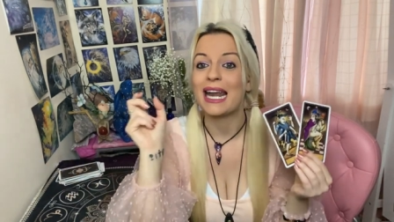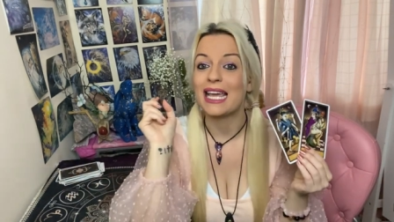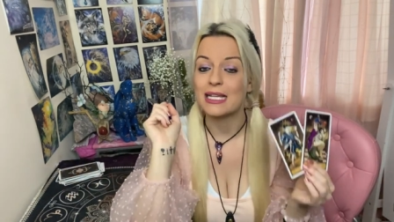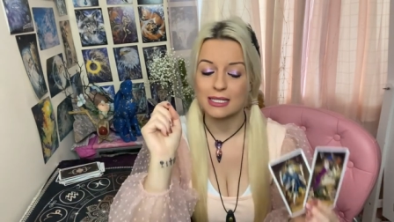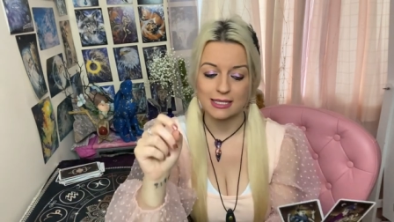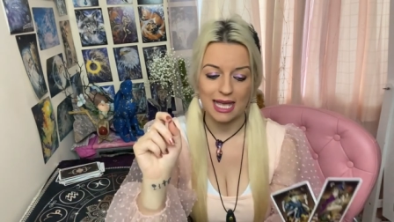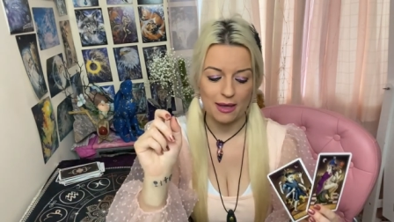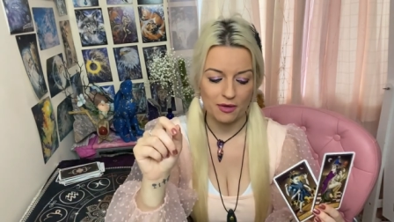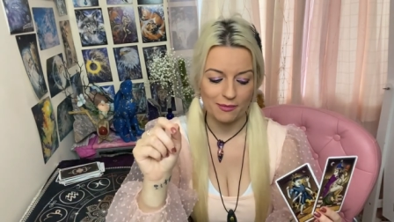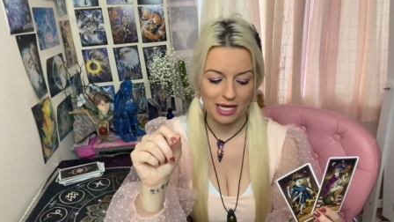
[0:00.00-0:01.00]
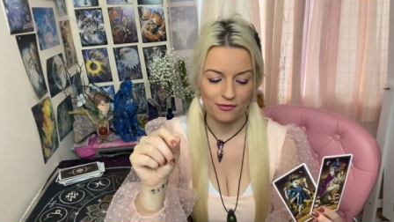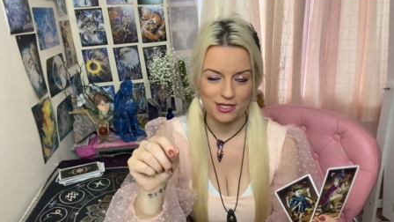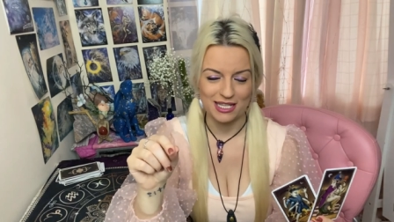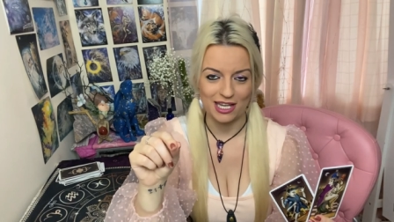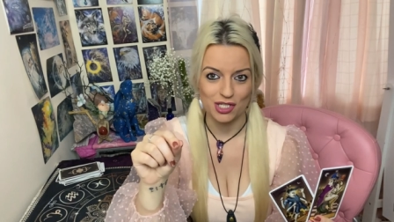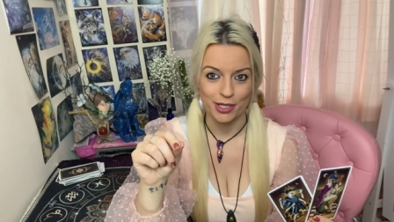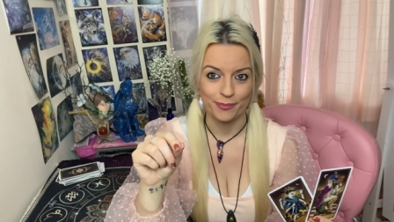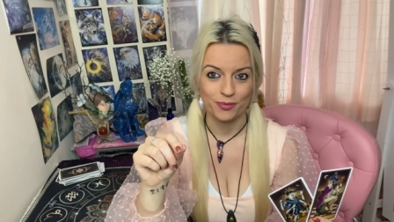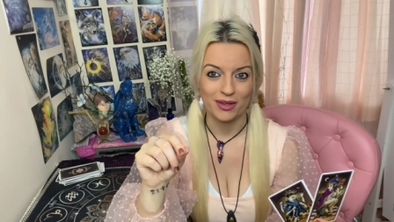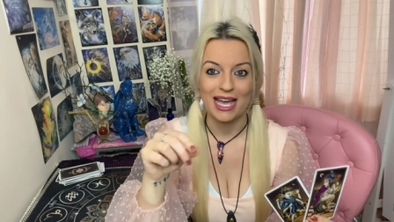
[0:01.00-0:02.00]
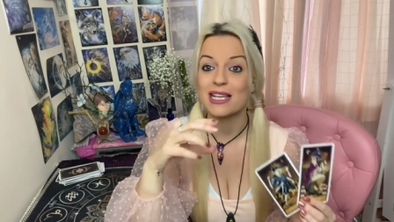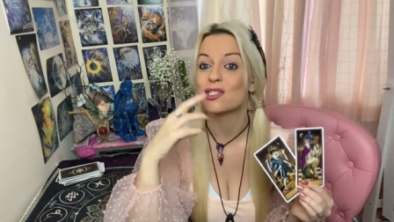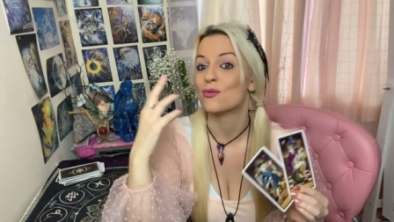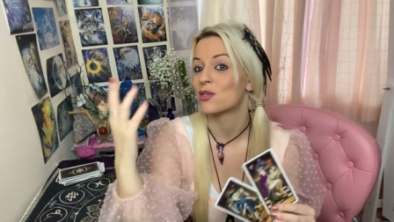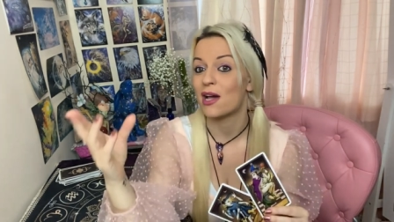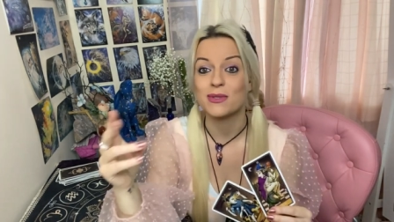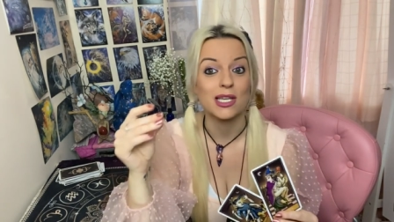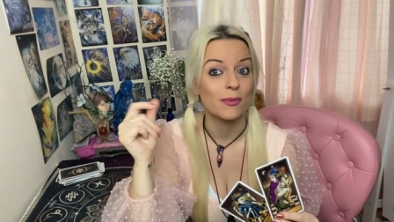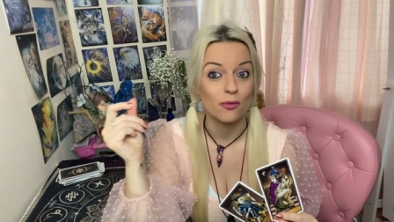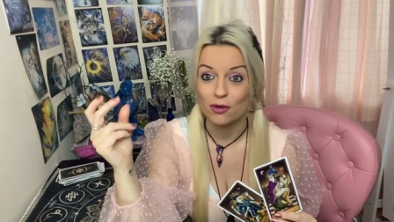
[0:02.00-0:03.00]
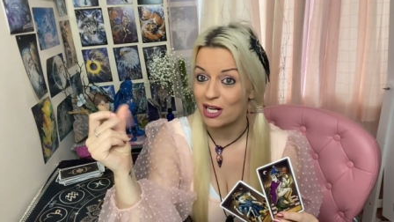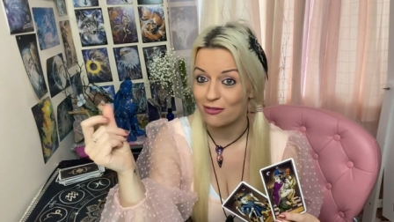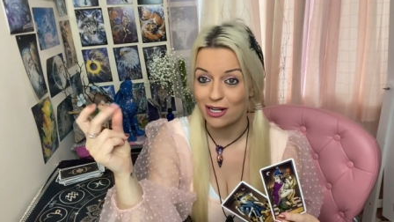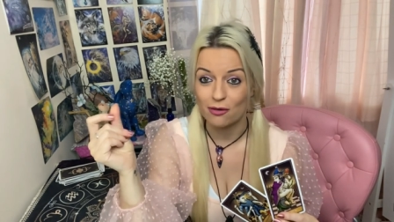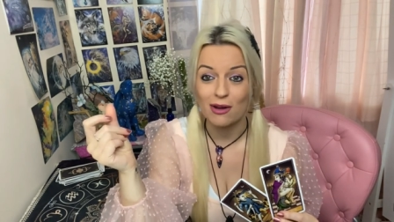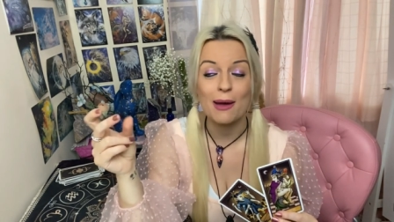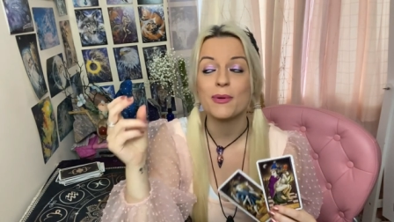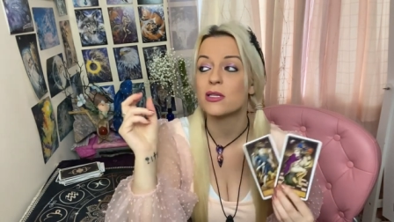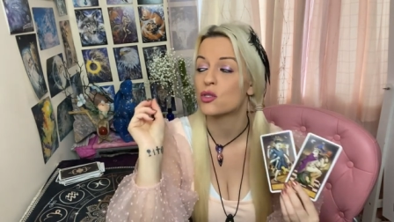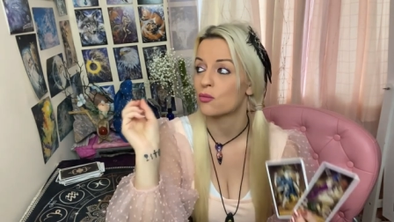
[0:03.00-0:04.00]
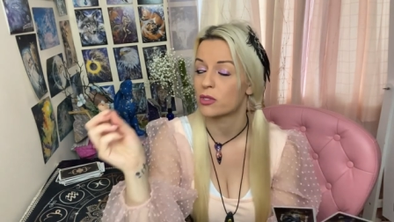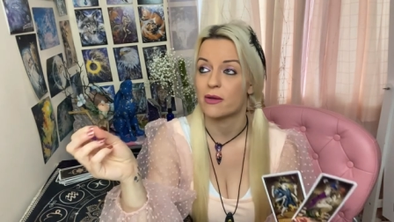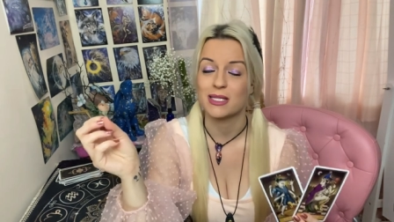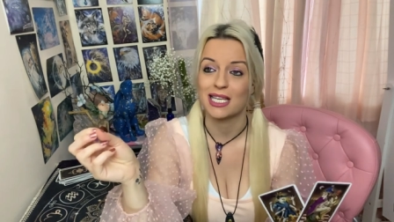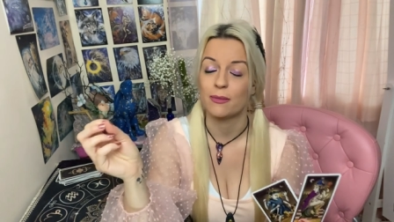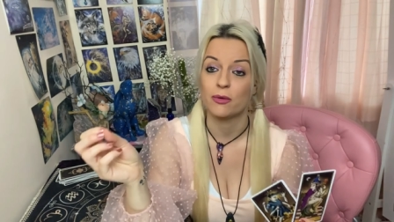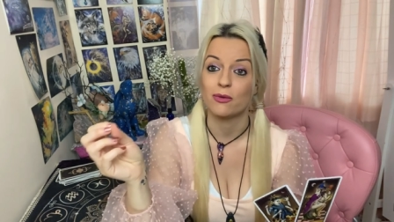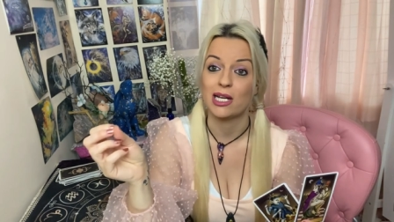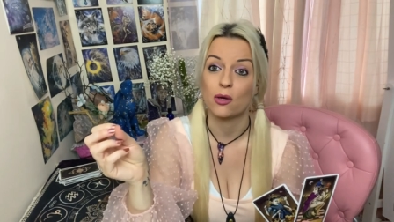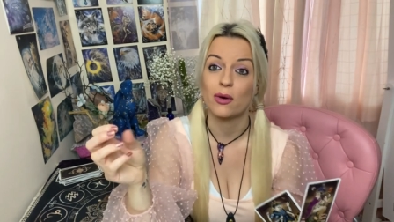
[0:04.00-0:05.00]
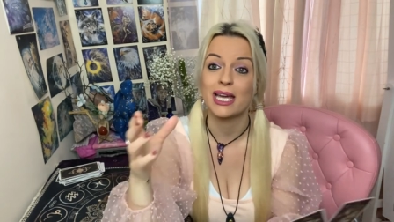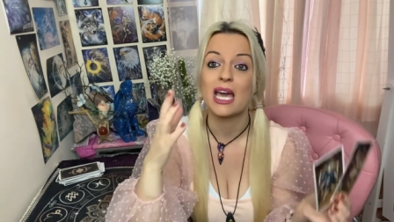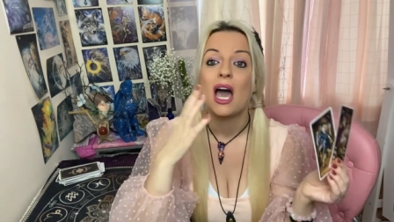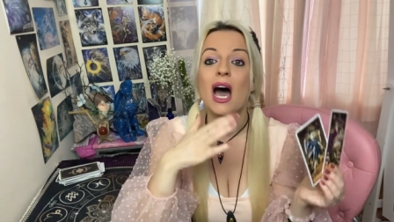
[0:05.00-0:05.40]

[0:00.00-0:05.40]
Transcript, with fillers: And it is the same with manifestation, okay? Sometimes it can be really, really rapid. Sometimes it can be really quick.